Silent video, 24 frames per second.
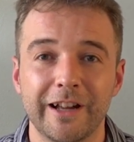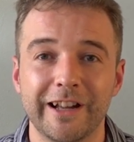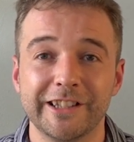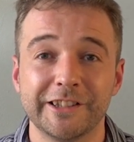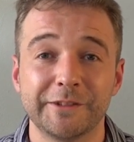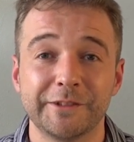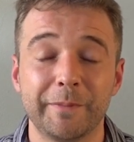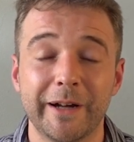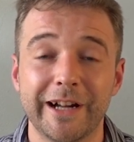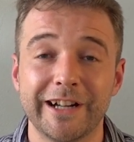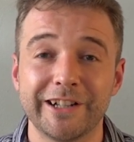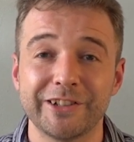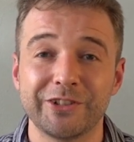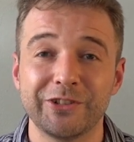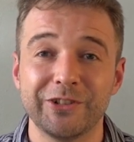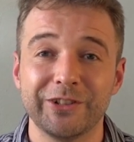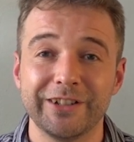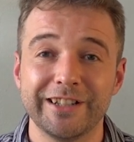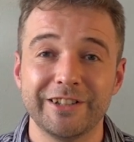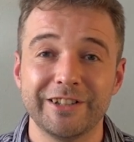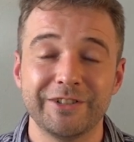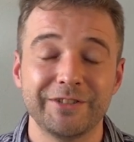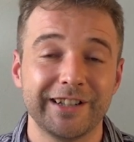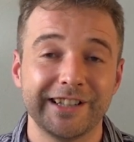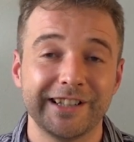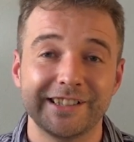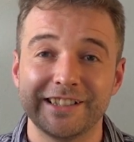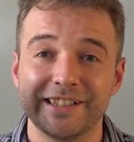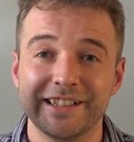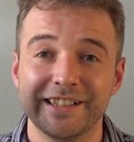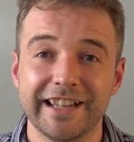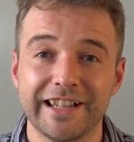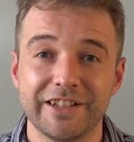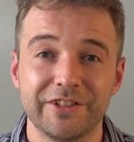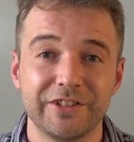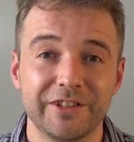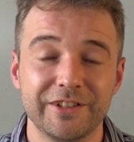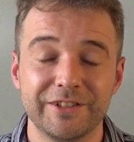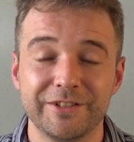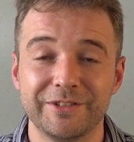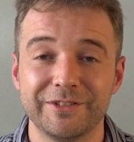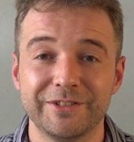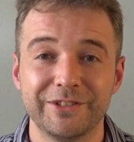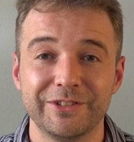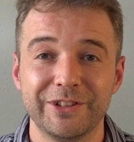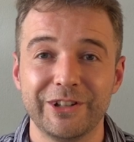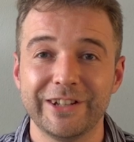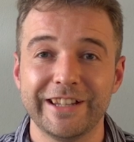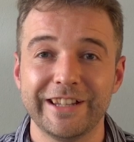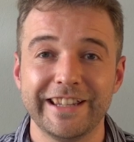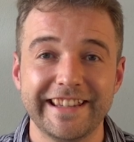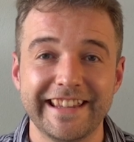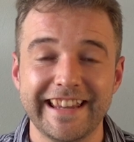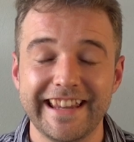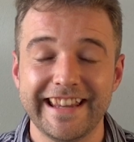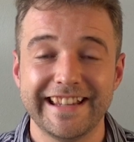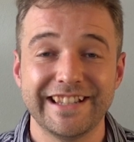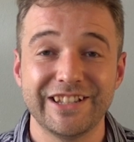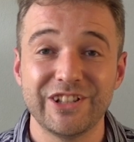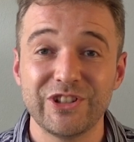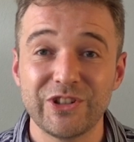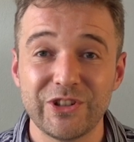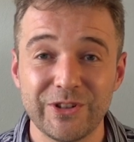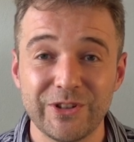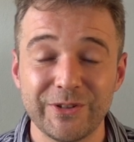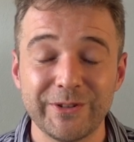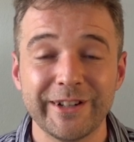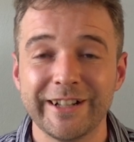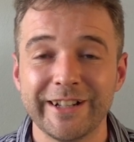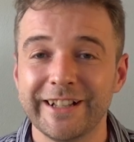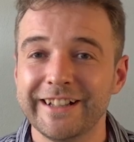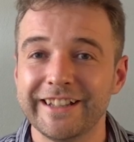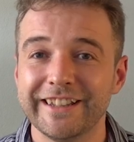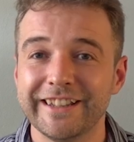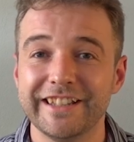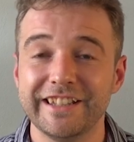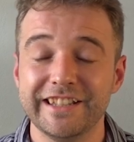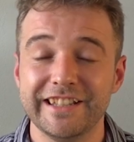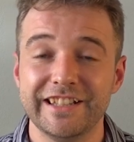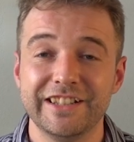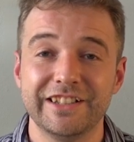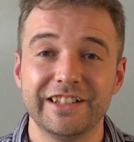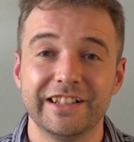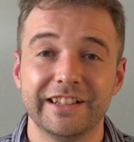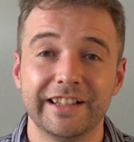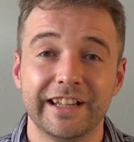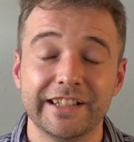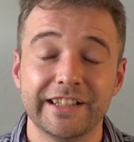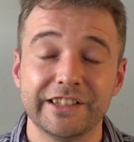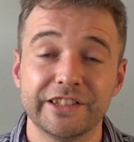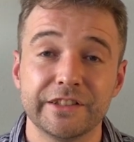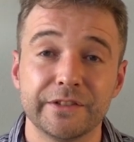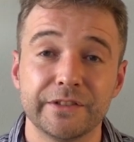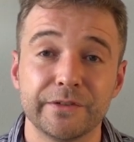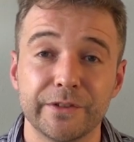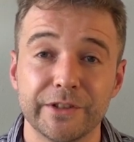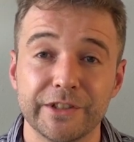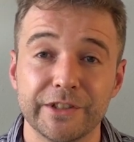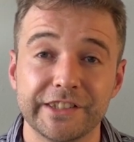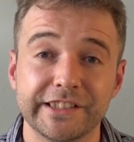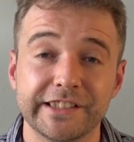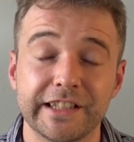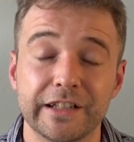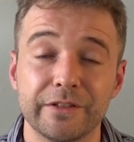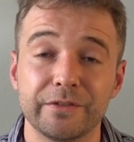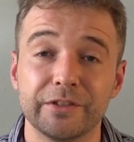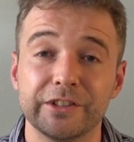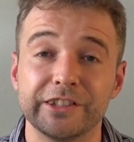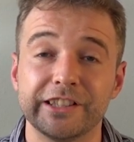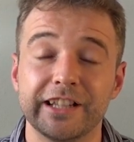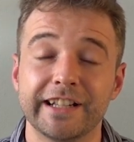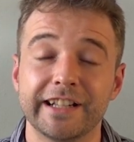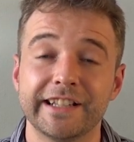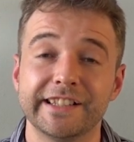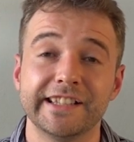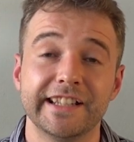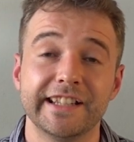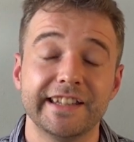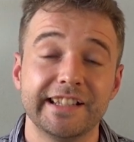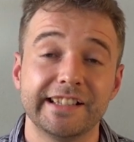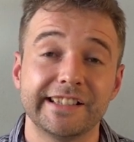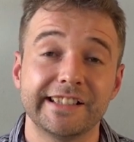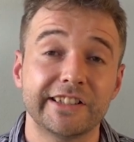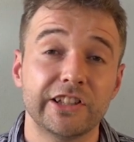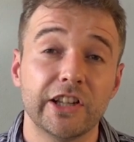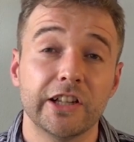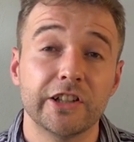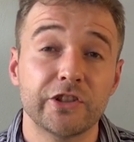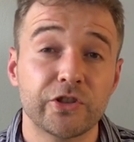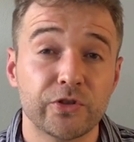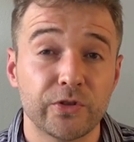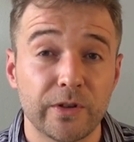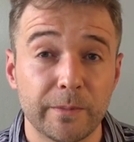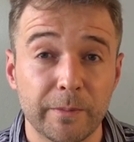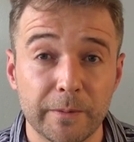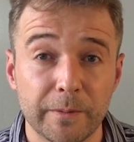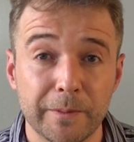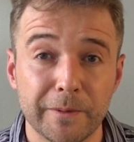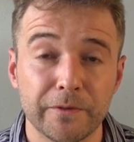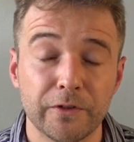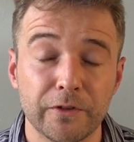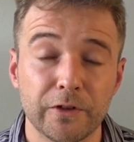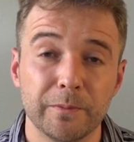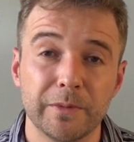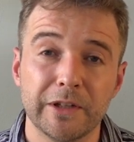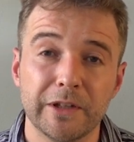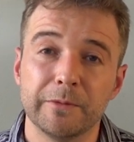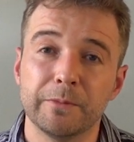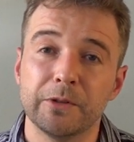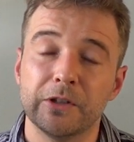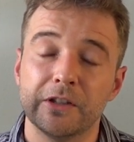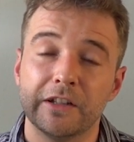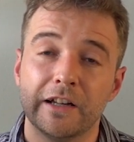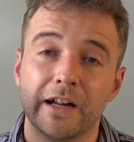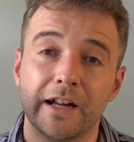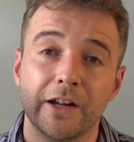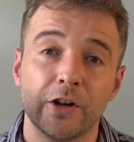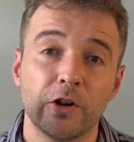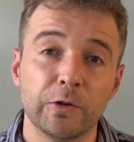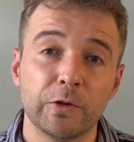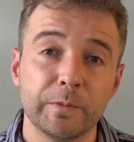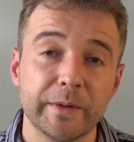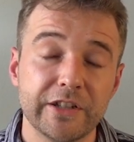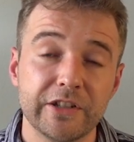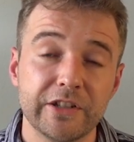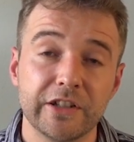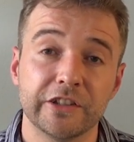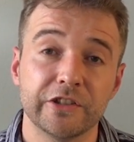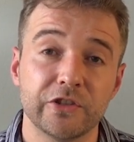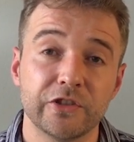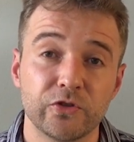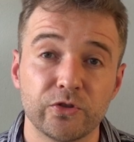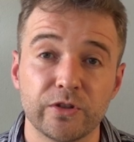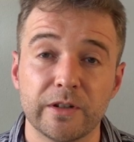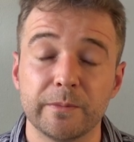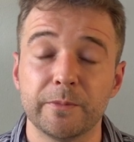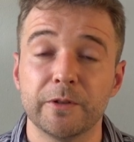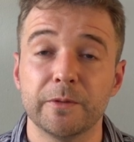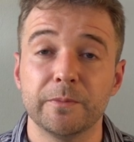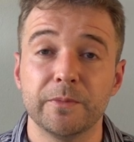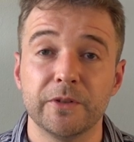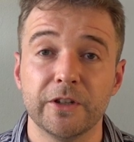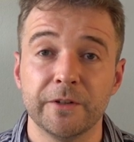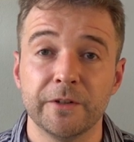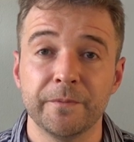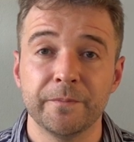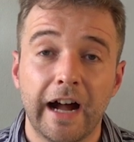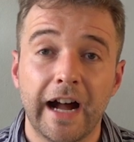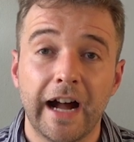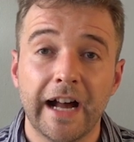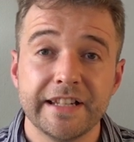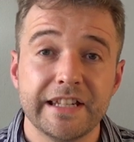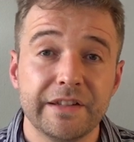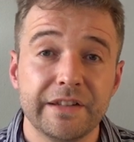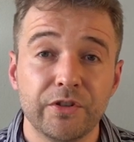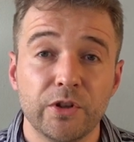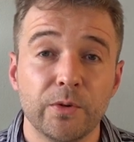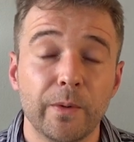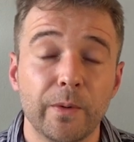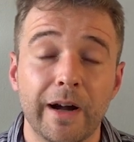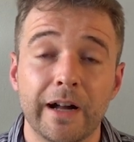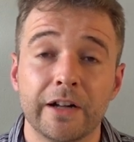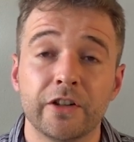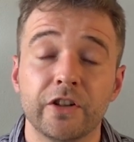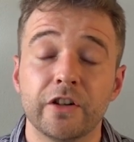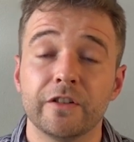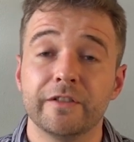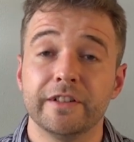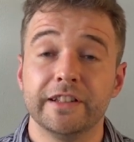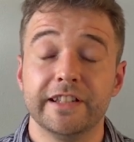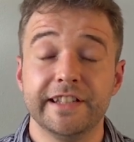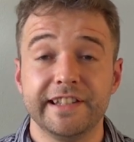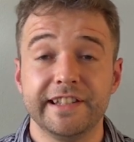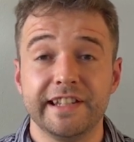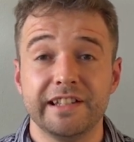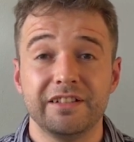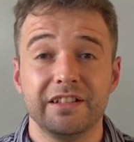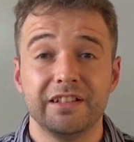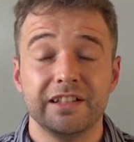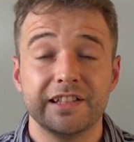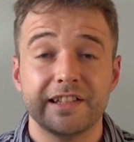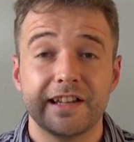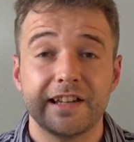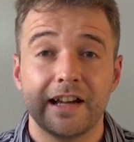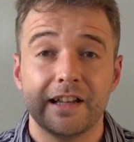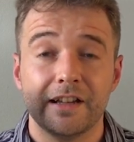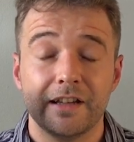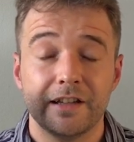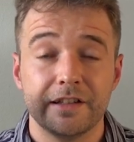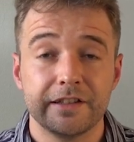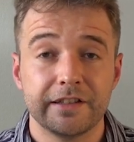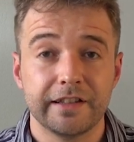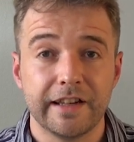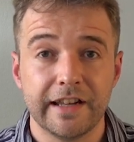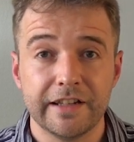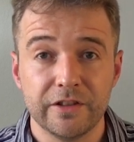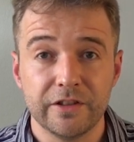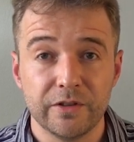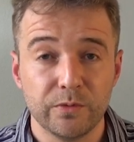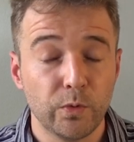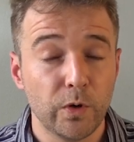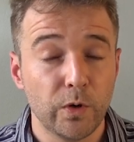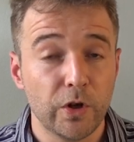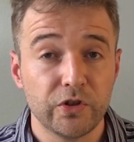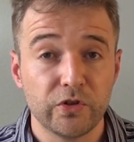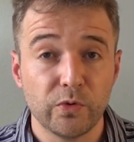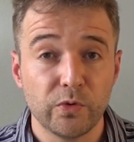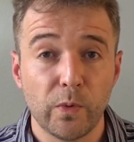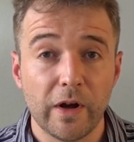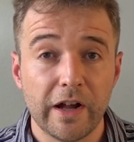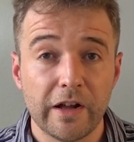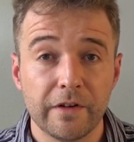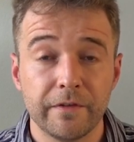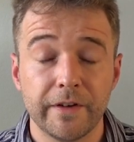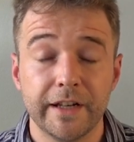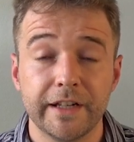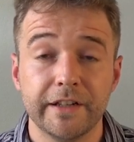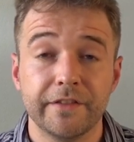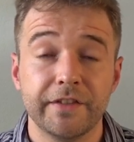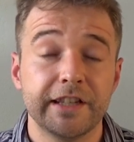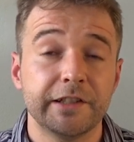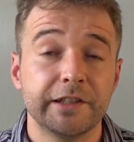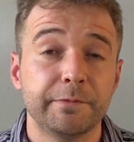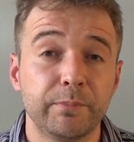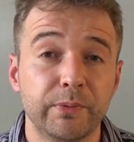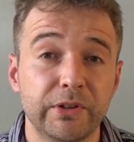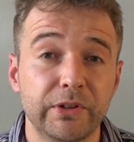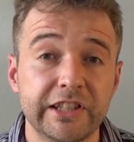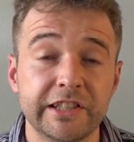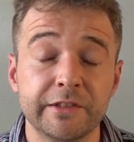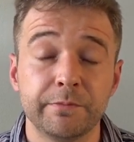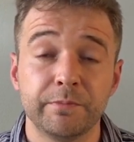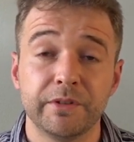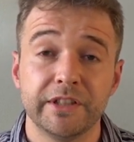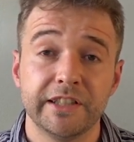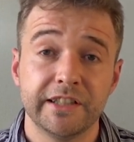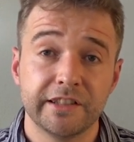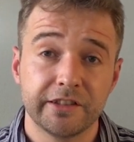sparks your interest and gets you looking into the teaching license for yourself, because like I say, this does trip up a few people. I hope it doesn't trip up you. And if you are currently teaching in Thailand and you weren't aware of any of this, please